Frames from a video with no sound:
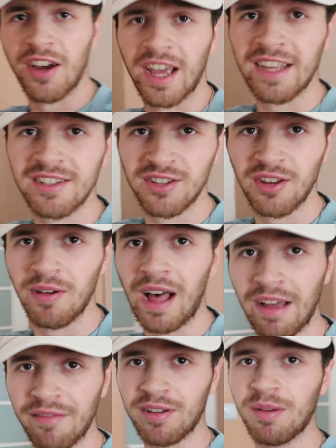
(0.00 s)
Okay, so I
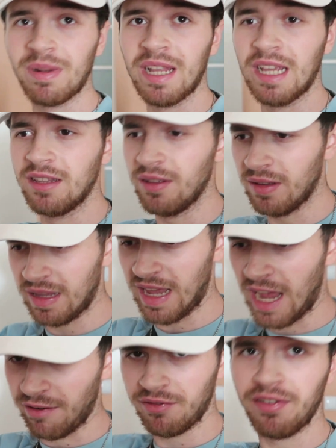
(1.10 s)
haven't completed
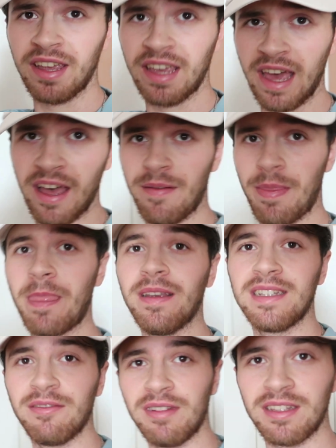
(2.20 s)
everything yet. I
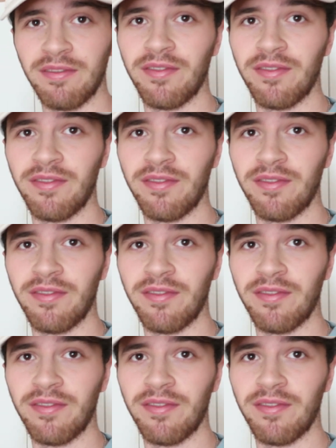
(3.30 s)
still need to